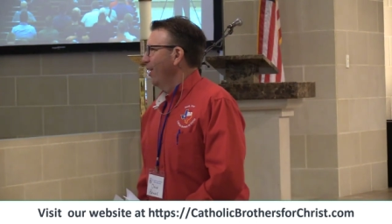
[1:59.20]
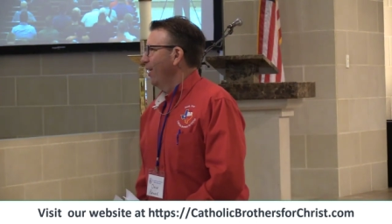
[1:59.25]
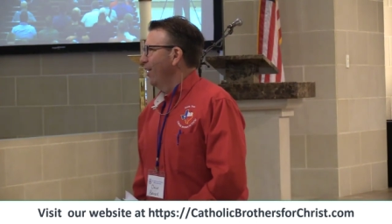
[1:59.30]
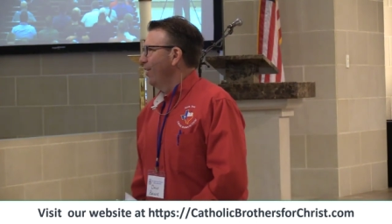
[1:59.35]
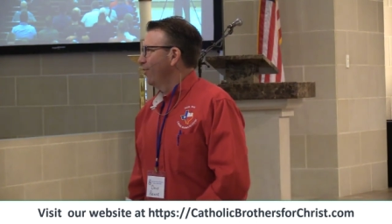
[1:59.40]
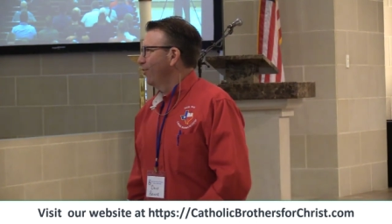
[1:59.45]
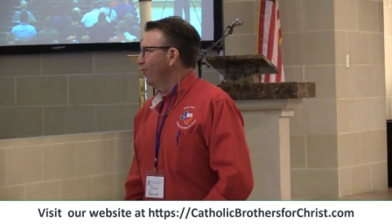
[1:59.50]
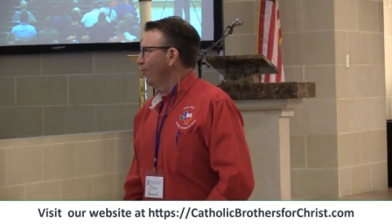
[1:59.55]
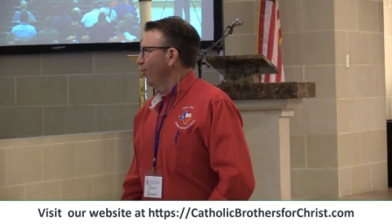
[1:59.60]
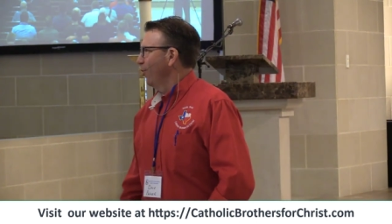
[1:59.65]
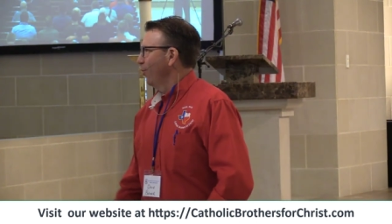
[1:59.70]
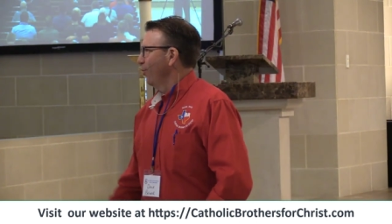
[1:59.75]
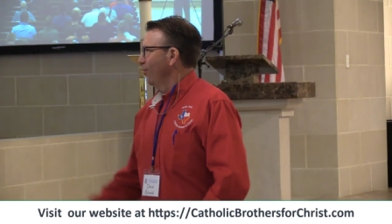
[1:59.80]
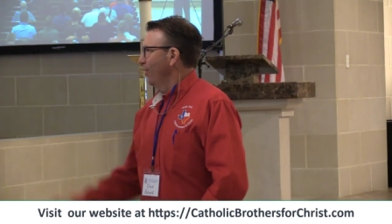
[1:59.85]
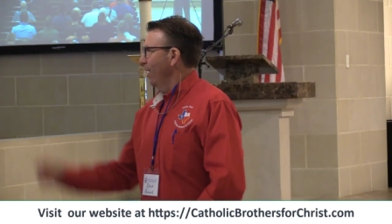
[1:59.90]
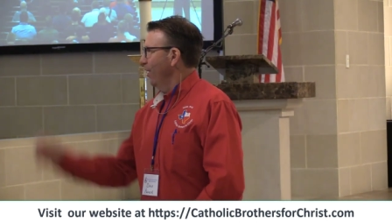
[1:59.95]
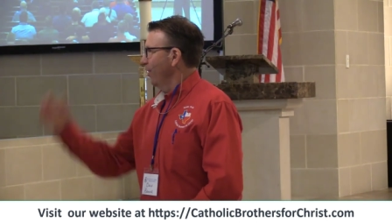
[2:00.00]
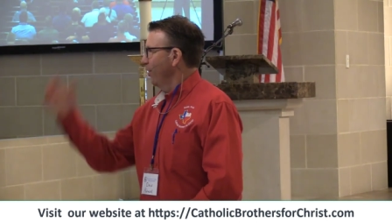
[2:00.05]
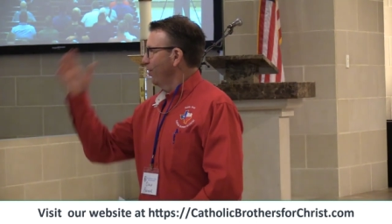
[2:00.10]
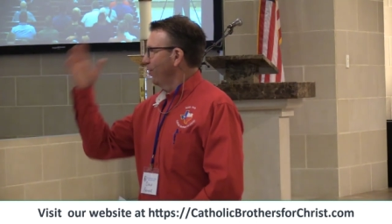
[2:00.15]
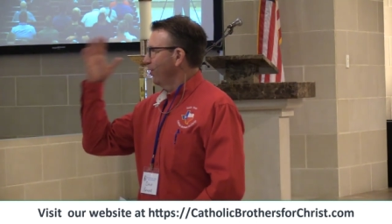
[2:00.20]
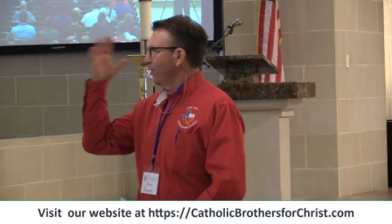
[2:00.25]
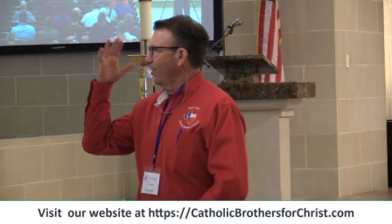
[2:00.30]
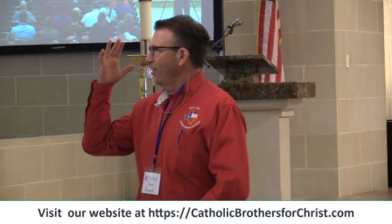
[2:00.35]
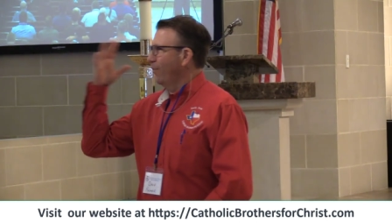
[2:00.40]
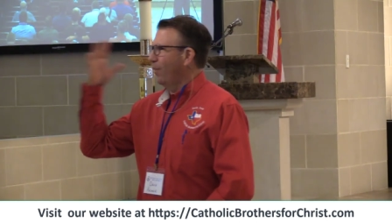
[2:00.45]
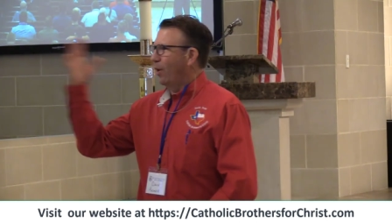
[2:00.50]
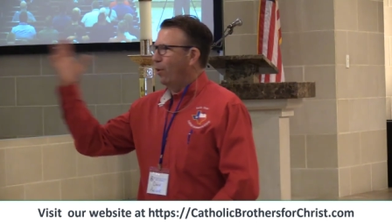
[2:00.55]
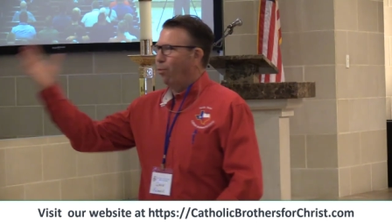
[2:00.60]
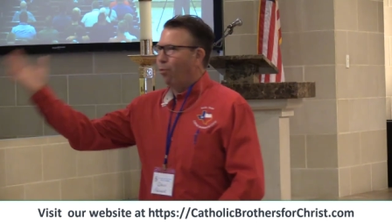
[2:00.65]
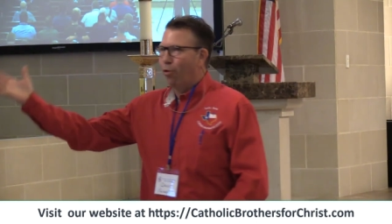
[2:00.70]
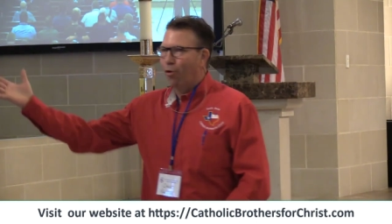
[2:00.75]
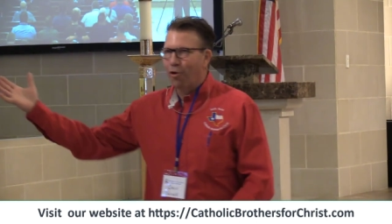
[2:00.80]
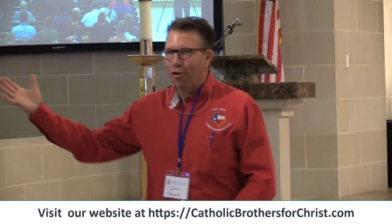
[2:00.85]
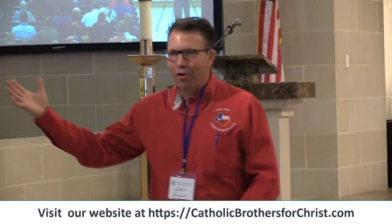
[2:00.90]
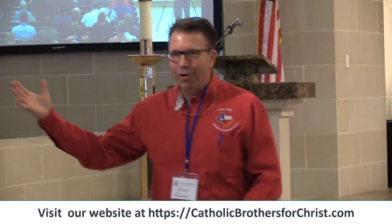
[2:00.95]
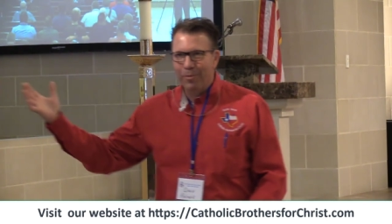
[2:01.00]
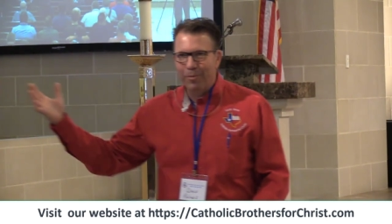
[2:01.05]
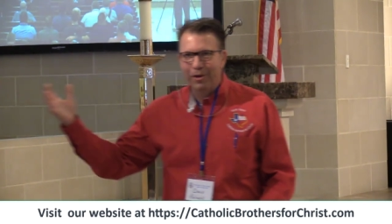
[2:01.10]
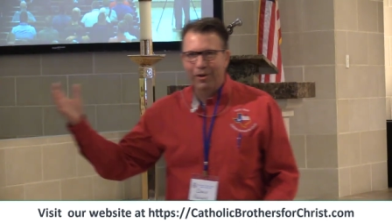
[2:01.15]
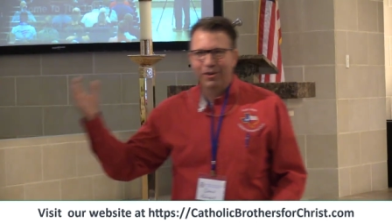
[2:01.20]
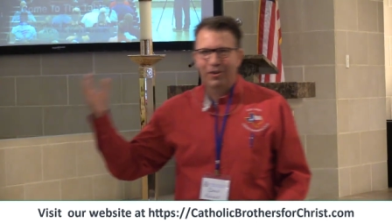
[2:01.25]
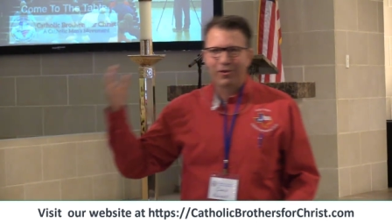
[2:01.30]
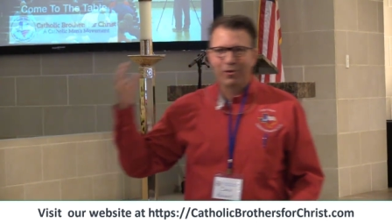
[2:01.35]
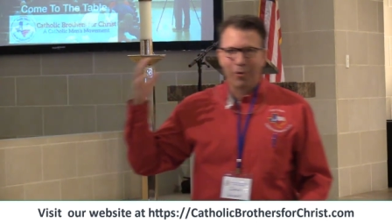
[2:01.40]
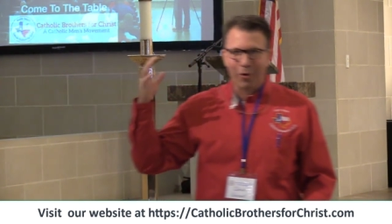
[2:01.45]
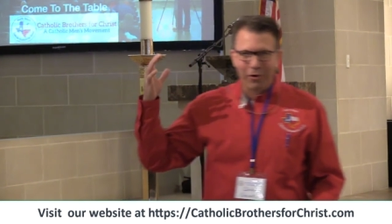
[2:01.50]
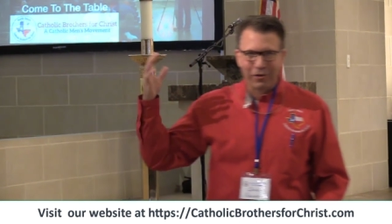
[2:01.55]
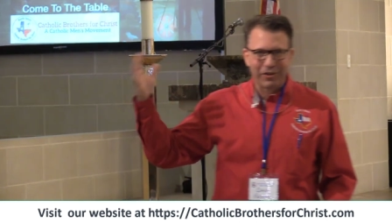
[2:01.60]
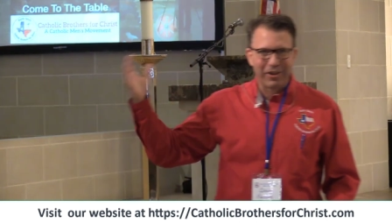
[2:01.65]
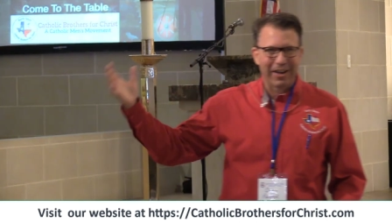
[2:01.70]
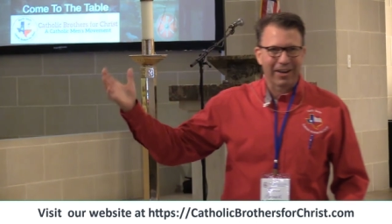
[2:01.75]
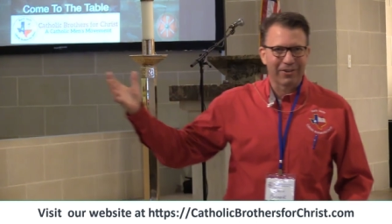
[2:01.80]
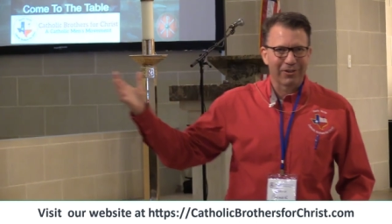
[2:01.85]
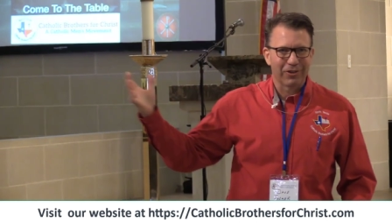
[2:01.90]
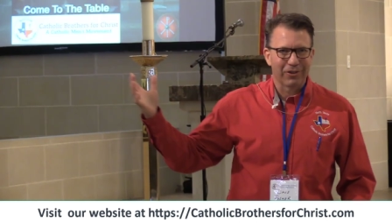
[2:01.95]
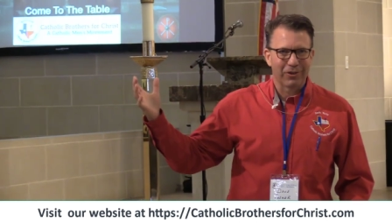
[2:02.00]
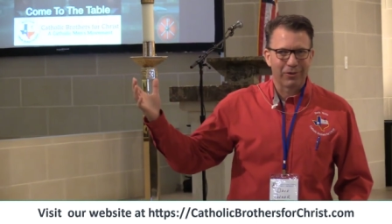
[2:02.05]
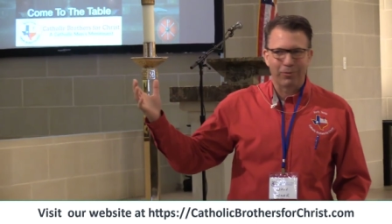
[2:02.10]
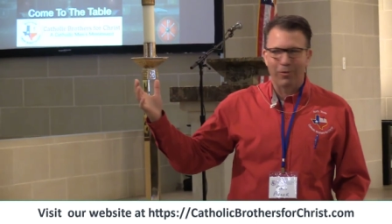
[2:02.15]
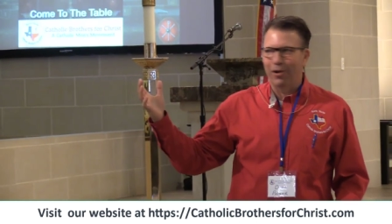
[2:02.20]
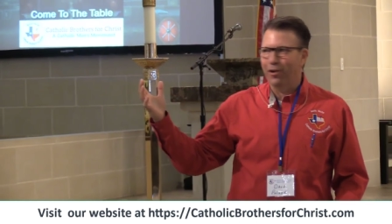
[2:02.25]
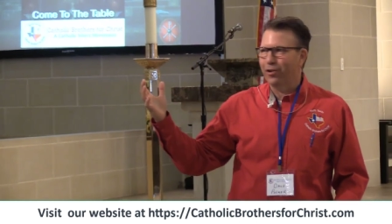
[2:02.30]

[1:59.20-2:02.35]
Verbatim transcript: And so let us give a warm North Texas